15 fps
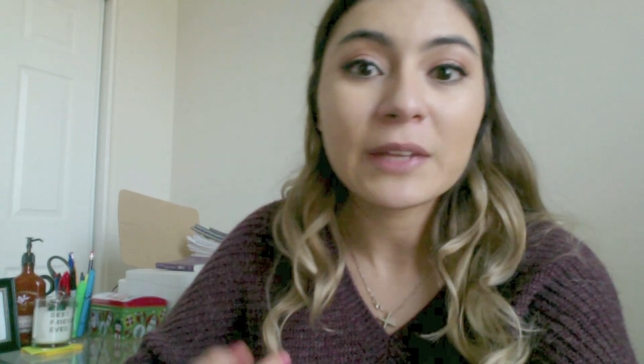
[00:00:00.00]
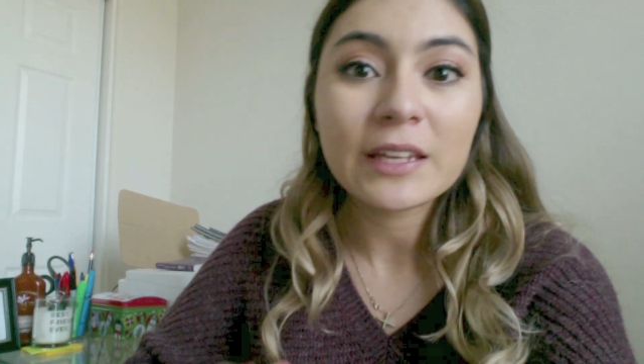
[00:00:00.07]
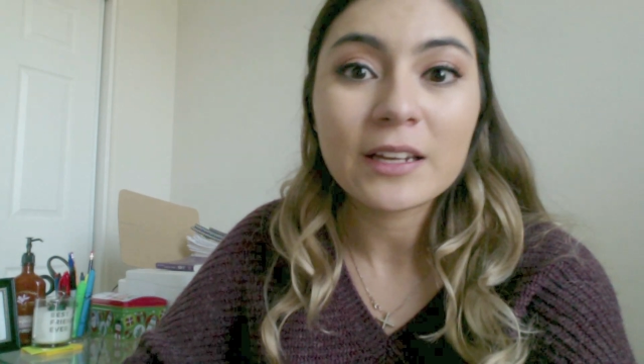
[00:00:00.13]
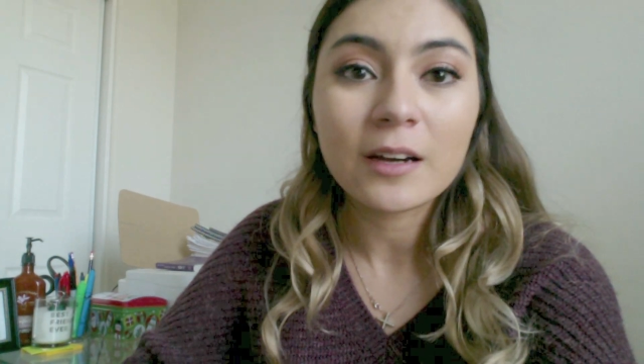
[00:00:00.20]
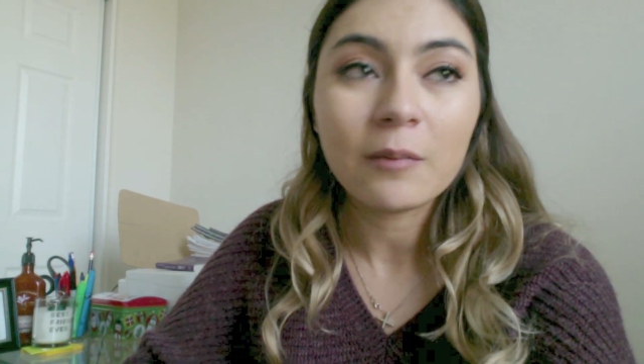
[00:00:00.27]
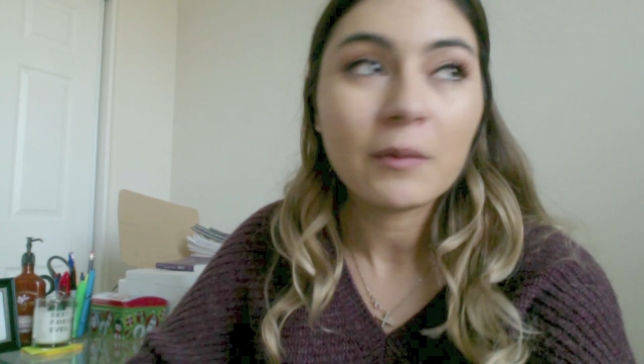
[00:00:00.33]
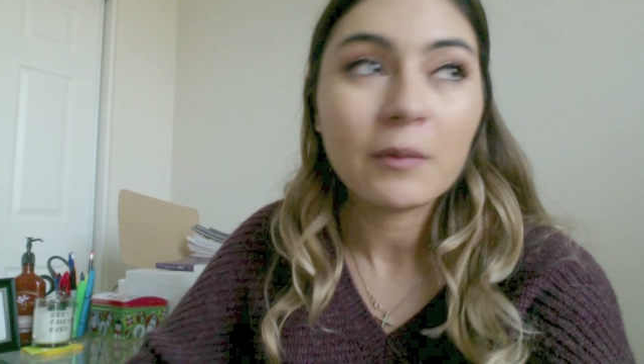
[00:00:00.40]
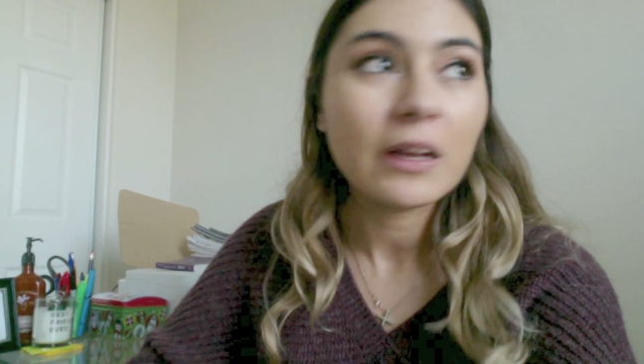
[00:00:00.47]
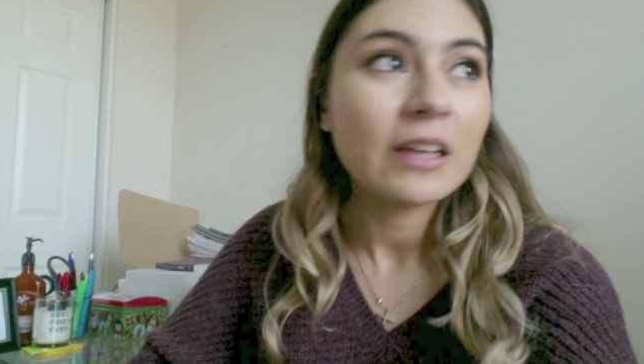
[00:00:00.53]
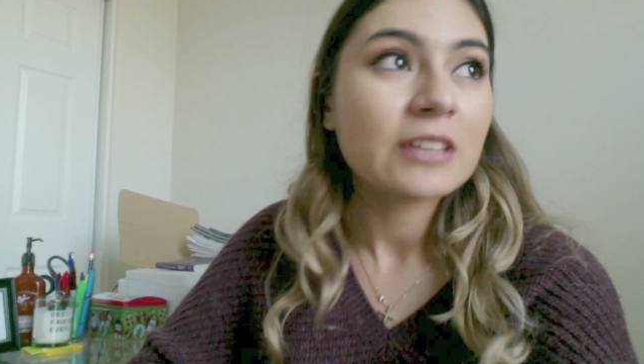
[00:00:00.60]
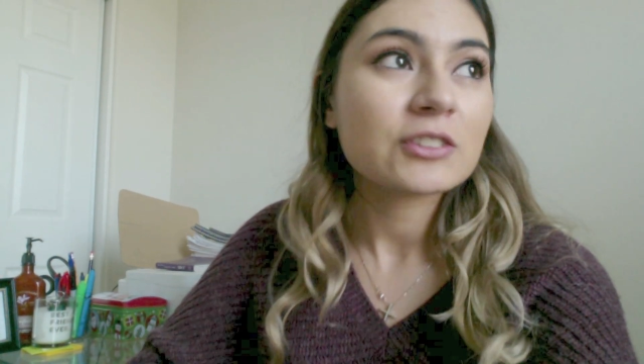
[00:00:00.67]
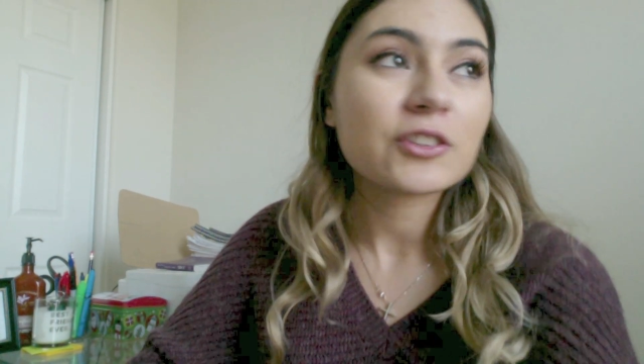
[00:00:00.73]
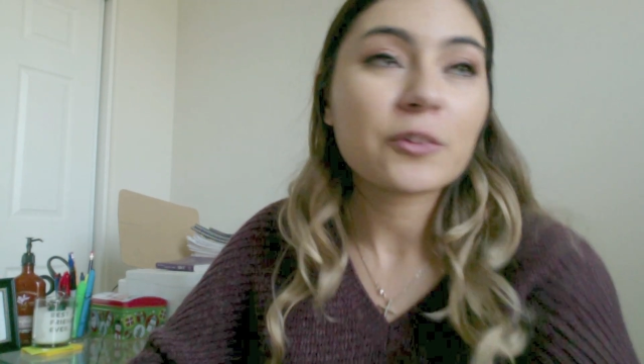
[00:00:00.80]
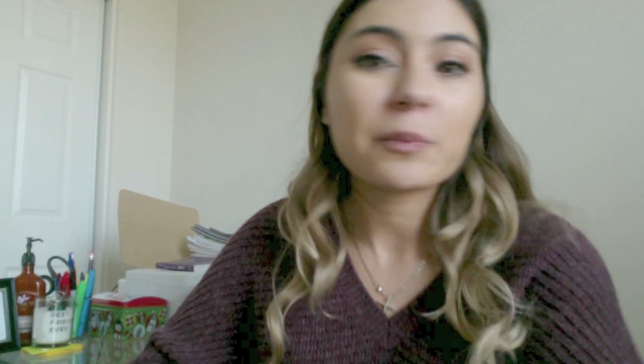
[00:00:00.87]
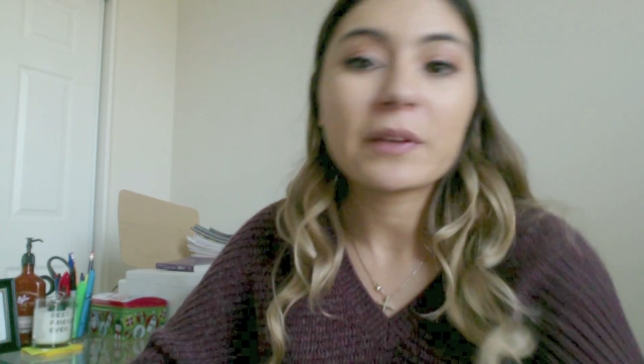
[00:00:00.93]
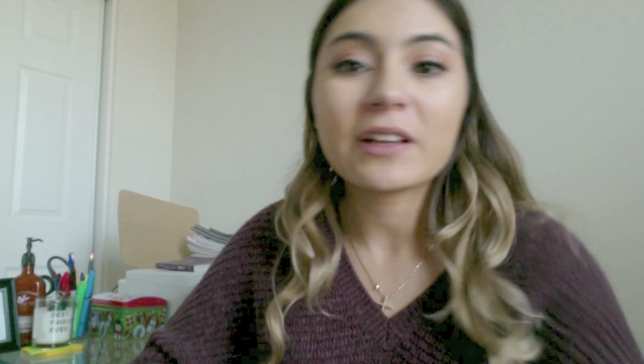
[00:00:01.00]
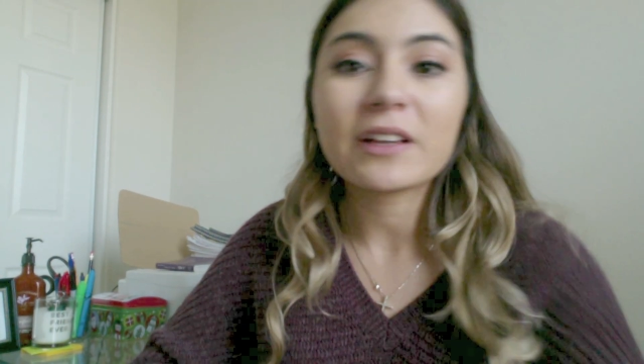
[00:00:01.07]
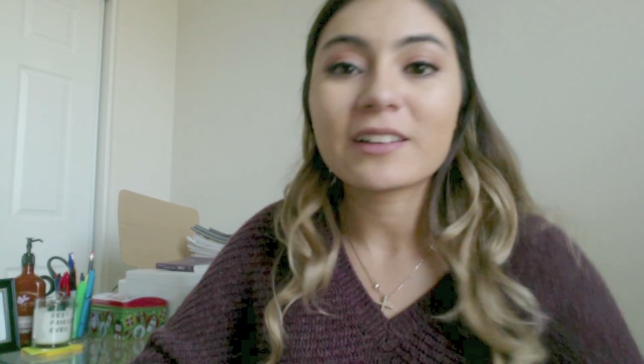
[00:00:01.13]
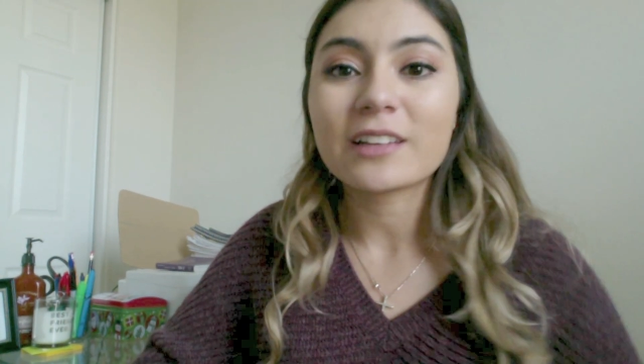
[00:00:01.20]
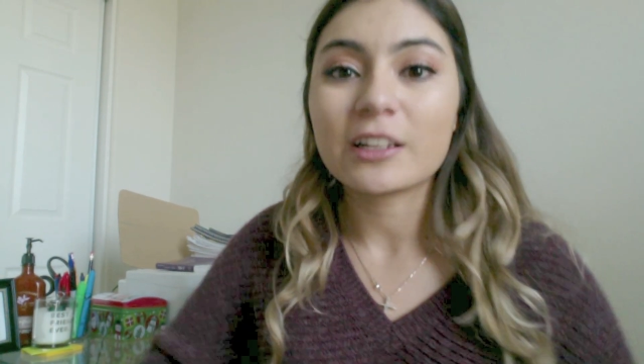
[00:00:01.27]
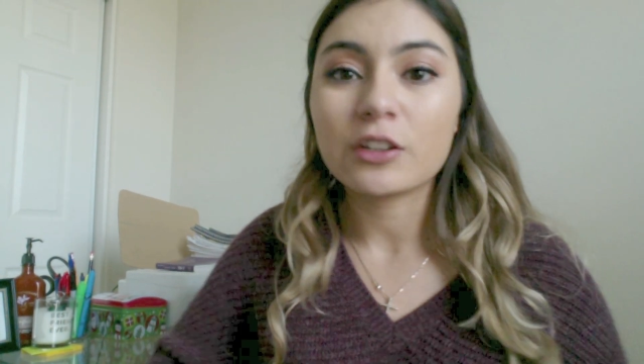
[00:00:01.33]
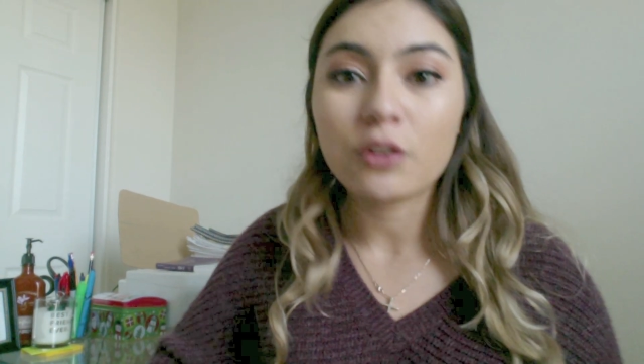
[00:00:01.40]
just because I know how
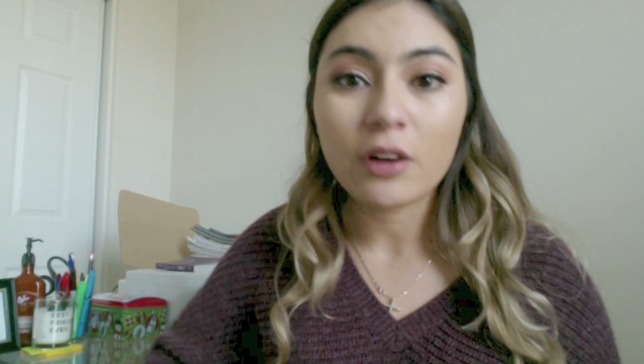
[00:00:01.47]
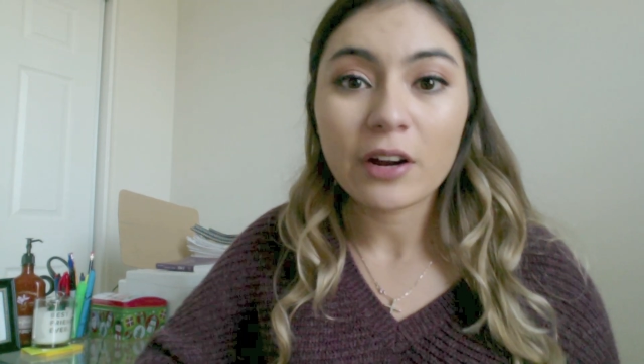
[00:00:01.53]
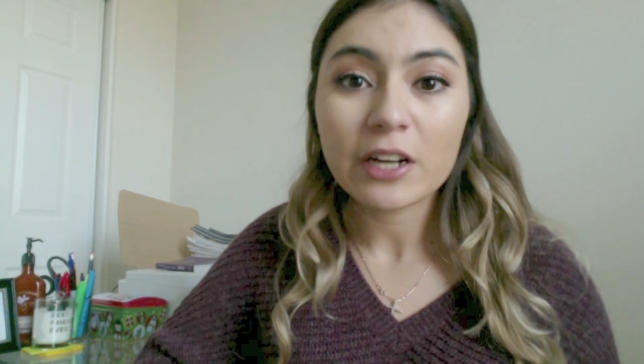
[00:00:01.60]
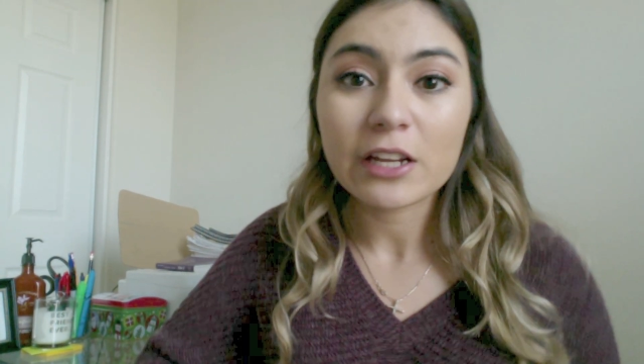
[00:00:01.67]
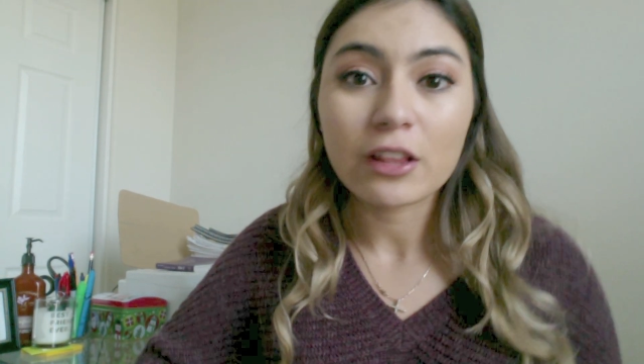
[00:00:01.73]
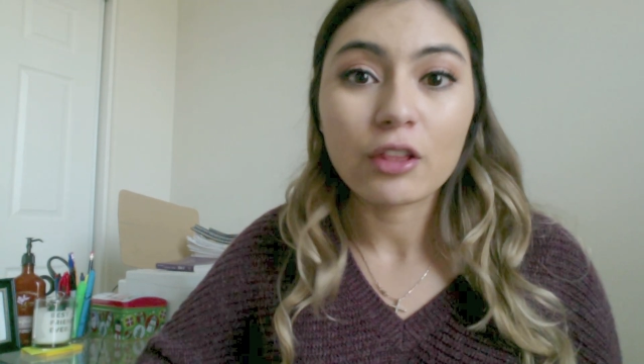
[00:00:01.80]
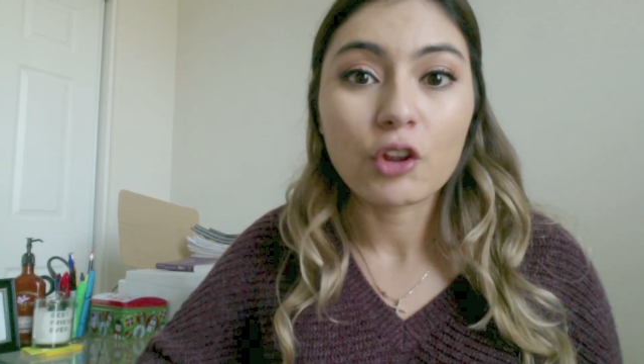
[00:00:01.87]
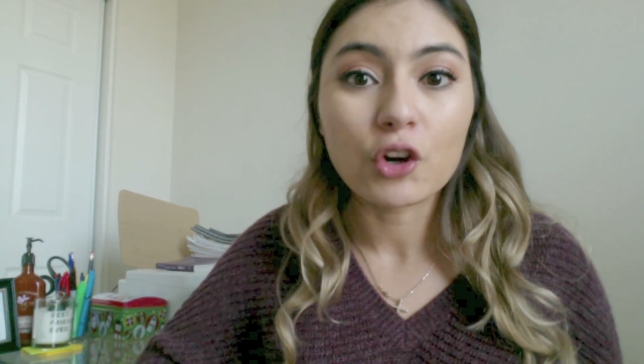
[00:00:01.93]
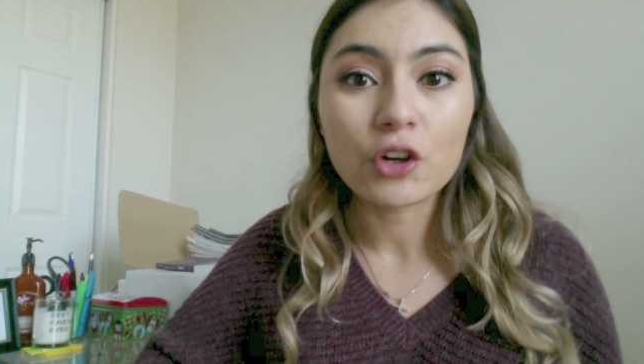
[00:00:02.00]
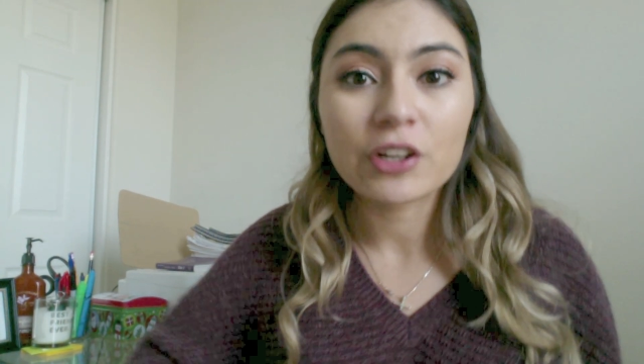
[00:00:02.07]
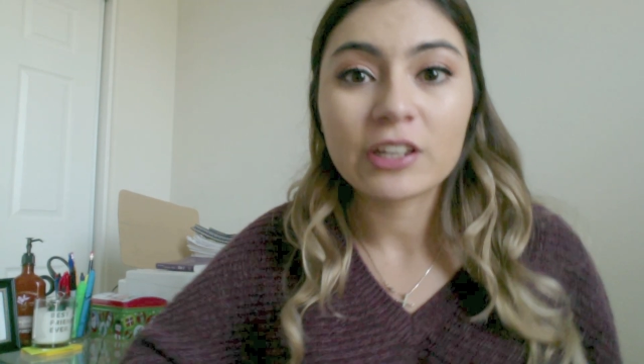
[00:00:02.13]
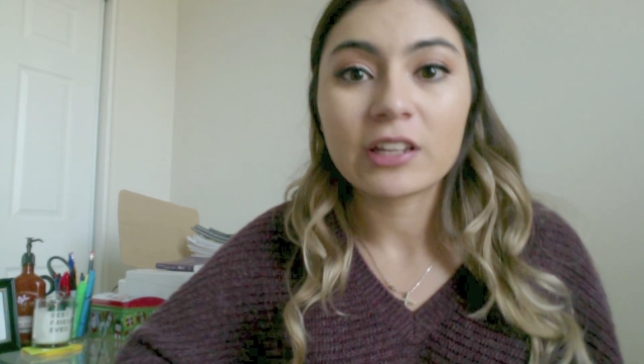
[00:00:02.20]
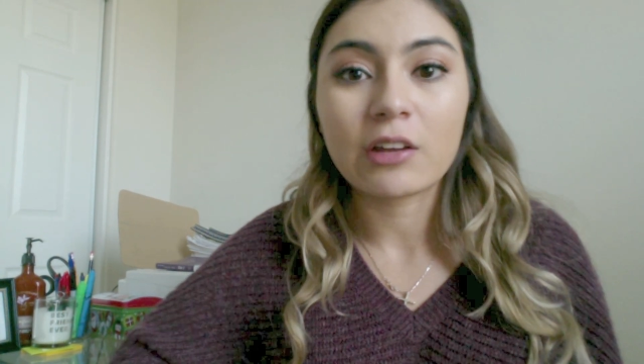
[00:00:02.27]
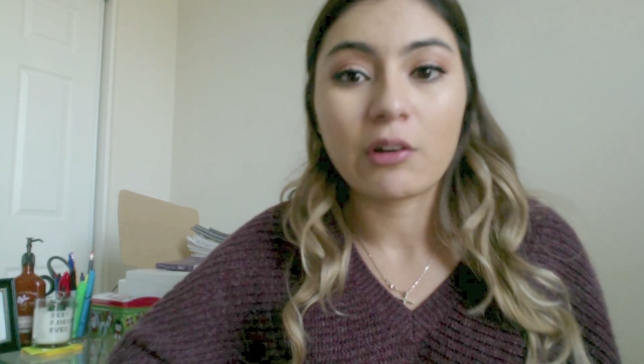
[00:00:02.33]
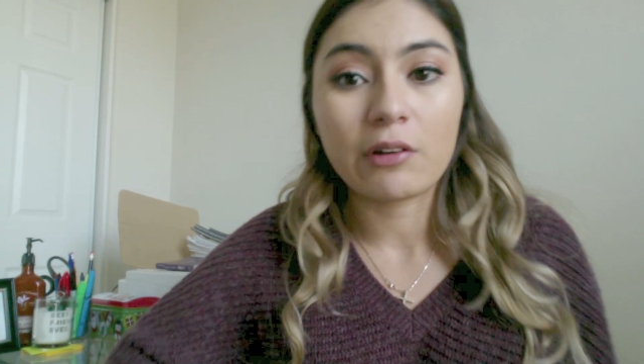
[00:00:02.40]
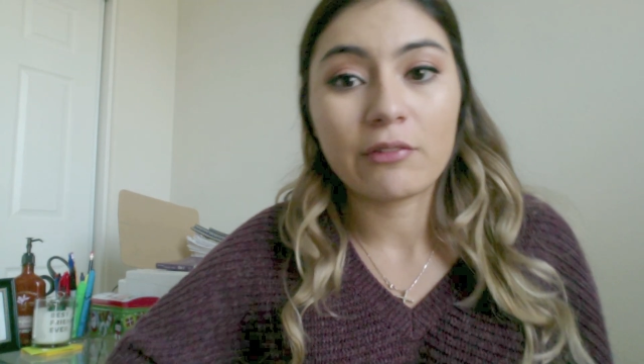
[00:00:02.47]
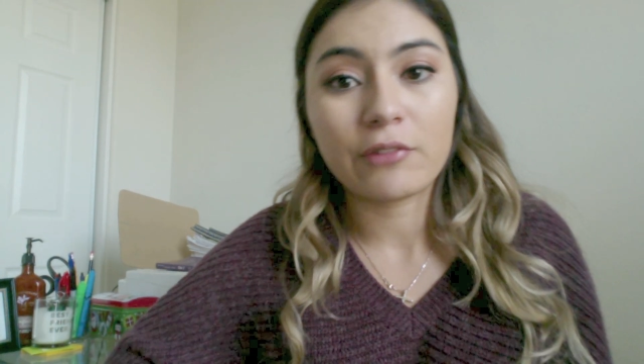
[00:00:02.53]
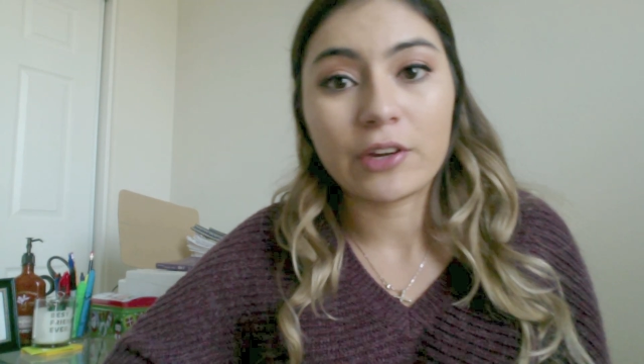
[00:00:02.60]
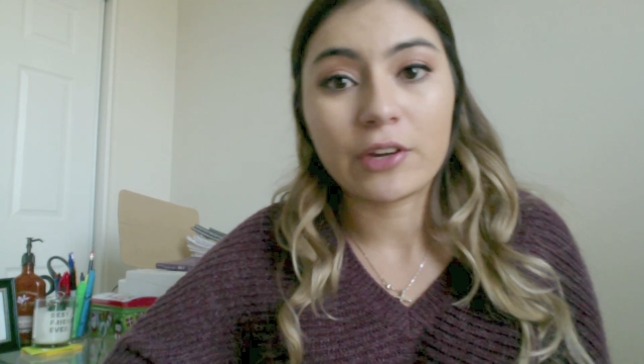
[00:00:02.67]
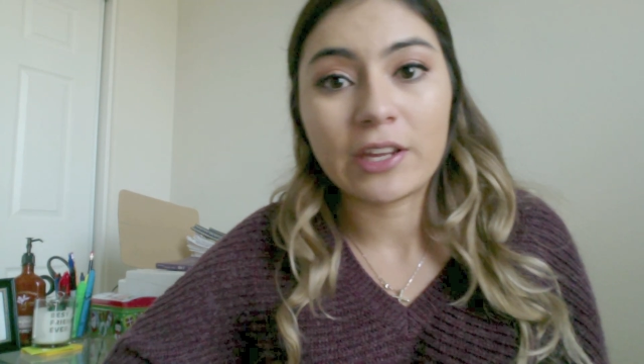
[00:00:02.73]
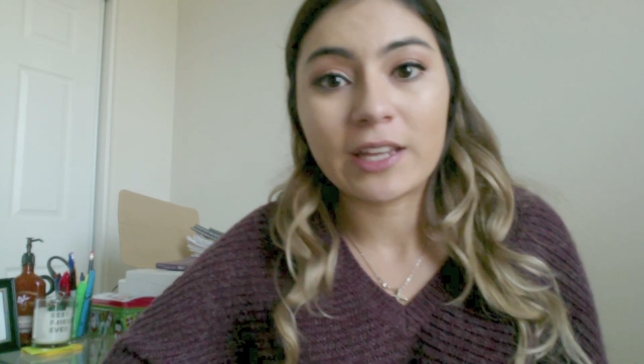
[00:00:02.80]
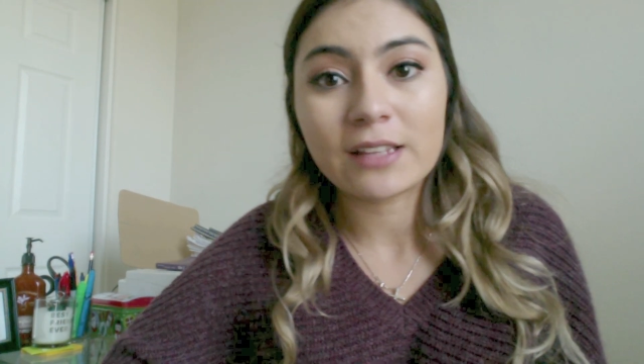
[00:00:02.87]
I learn and how I forget
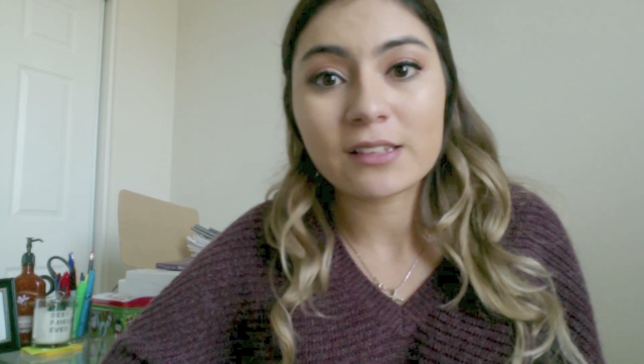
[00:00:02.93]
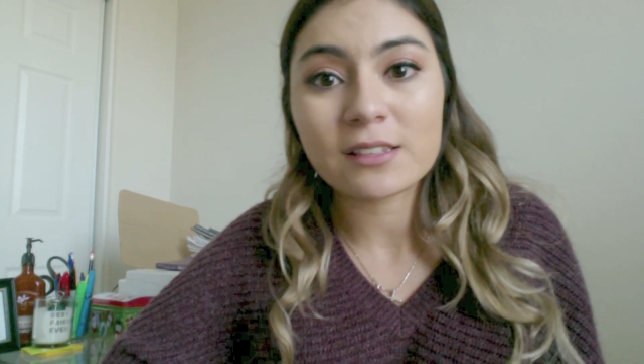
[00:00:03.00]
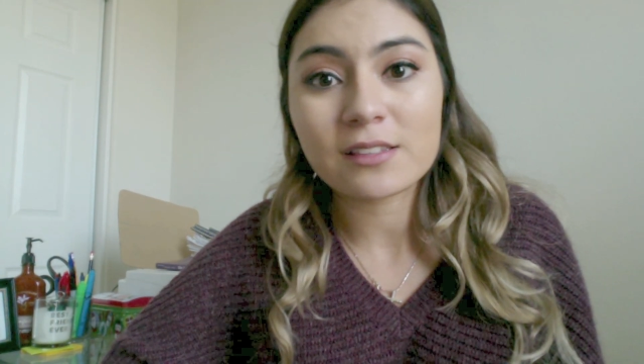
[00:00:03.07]
stuff.